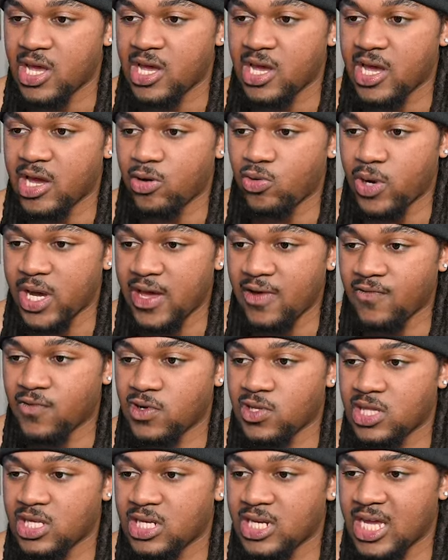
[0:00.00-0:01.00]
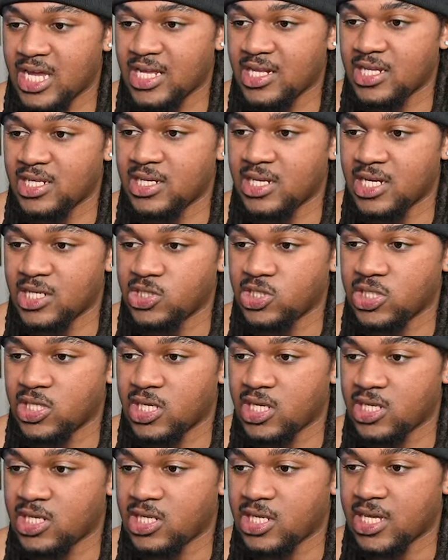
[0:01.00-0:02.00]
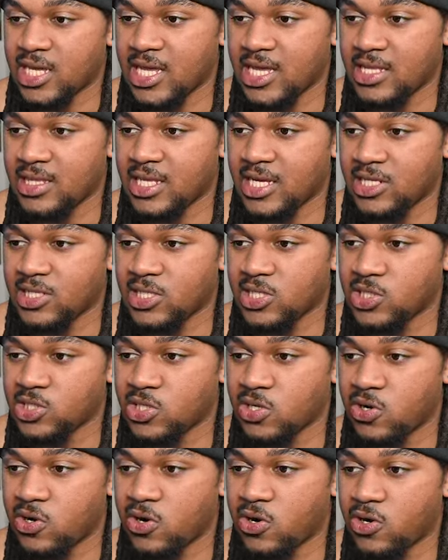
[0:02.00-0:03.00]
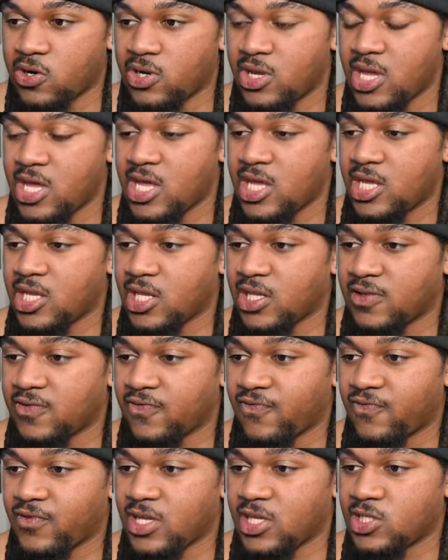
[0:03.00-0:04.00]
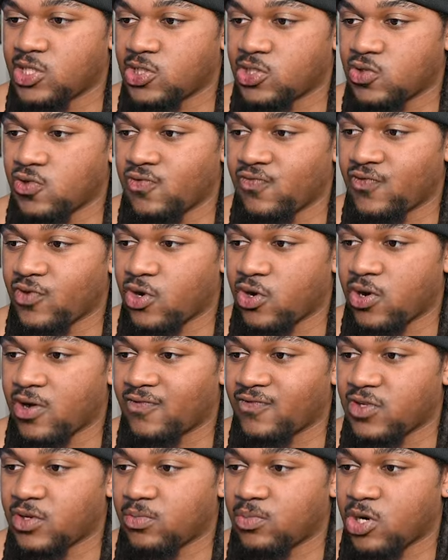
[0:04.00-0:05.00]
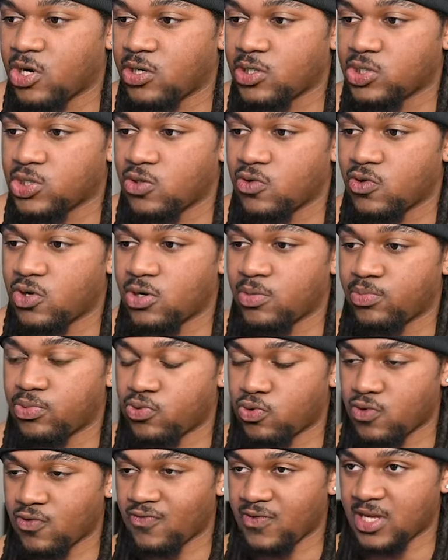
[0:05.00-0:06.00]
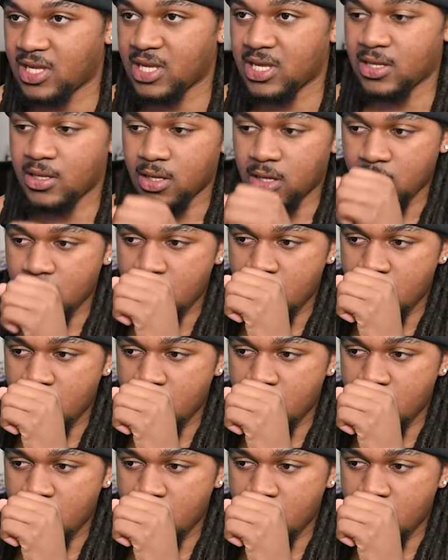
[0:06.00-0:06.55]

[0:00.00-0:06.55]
However, the data doesn't indicate that this card is too far off the mark, so we're improving it